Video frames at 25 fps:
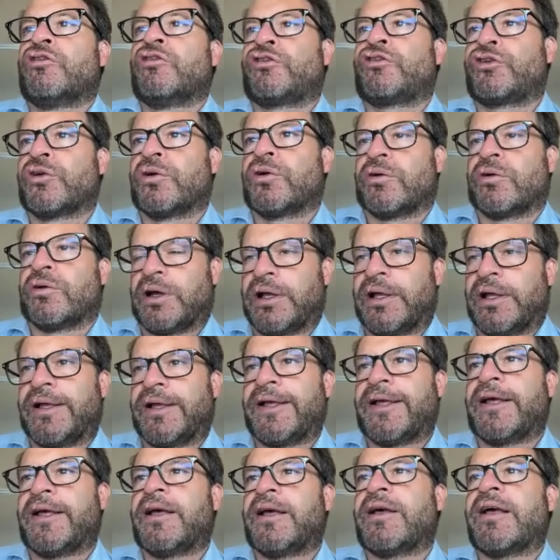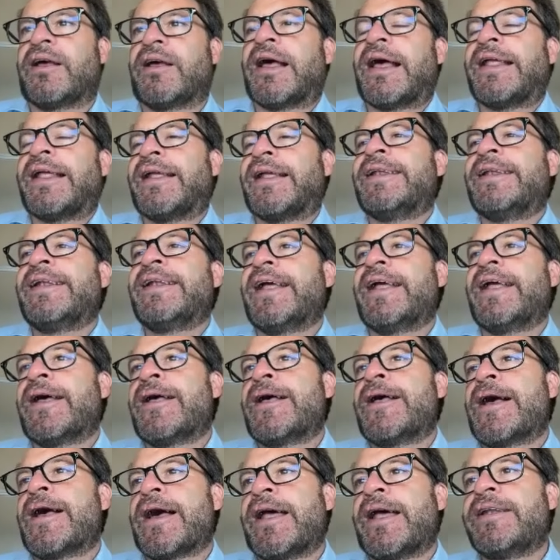So
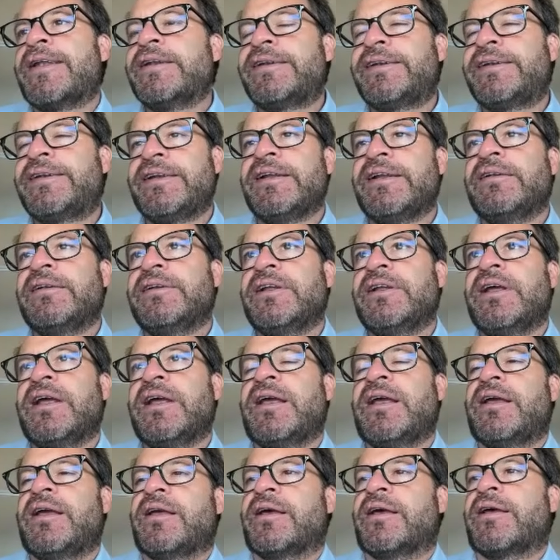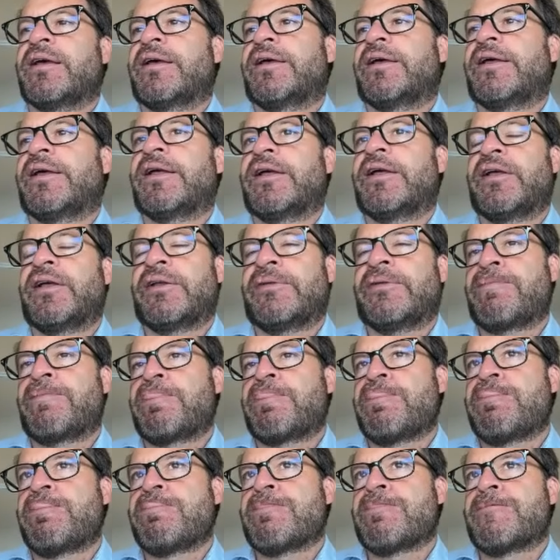until the
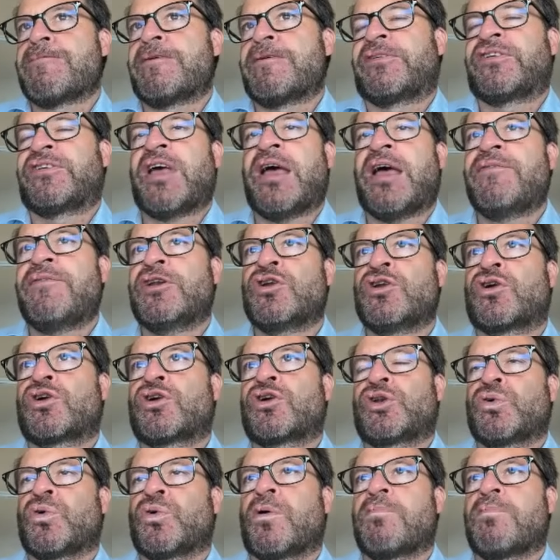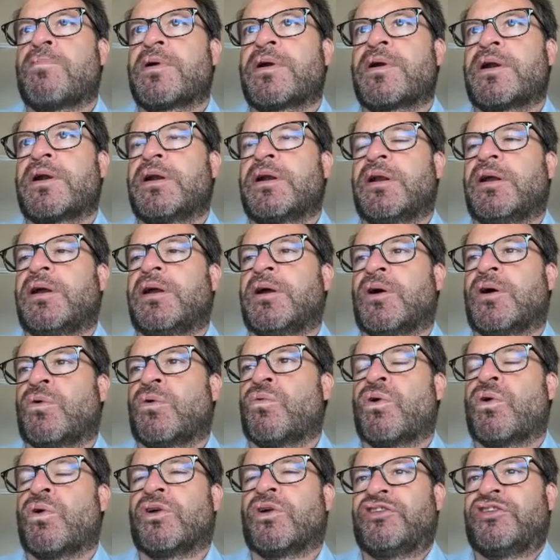7 October,
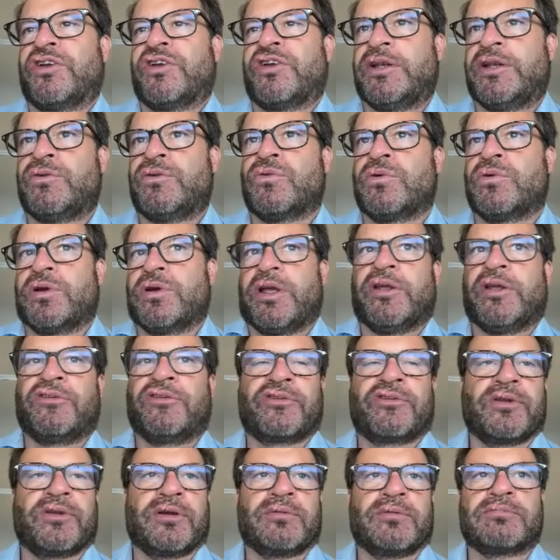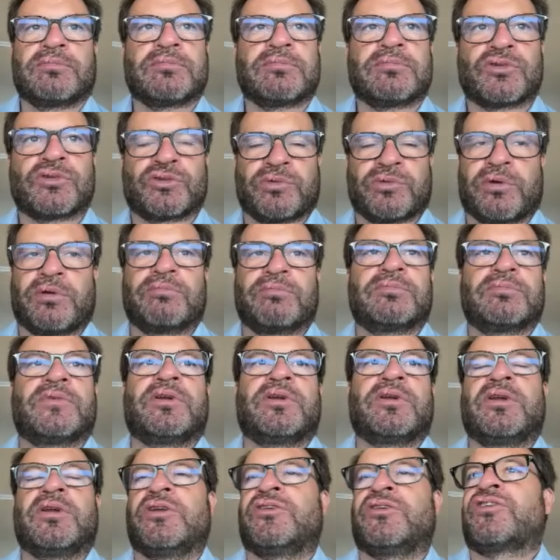what I do is
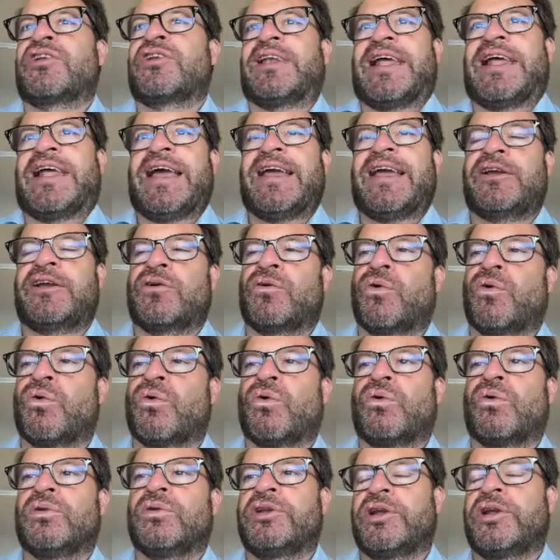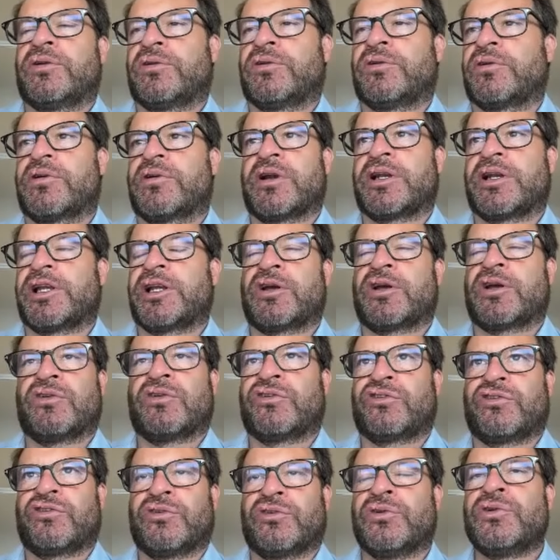like all the honorary
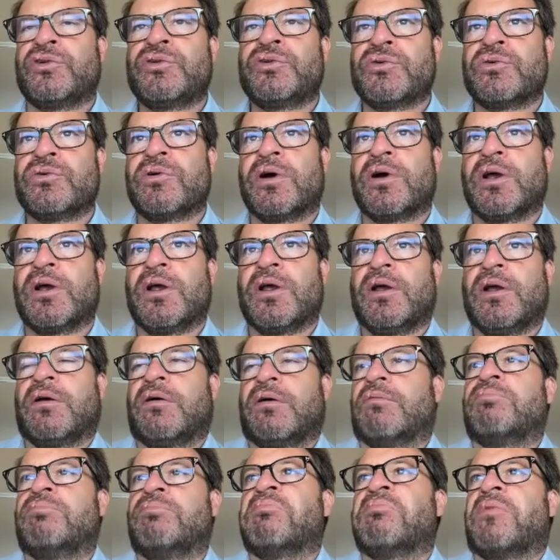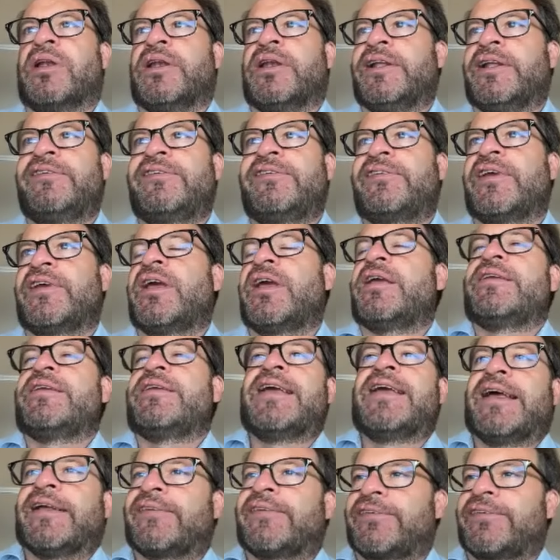consul do. Let's say,
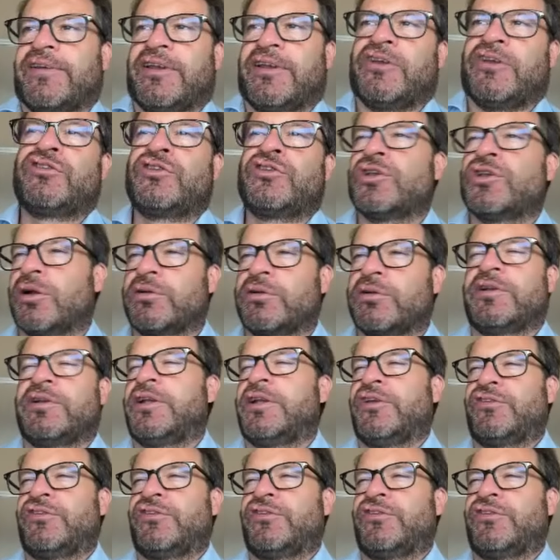yes, it's not the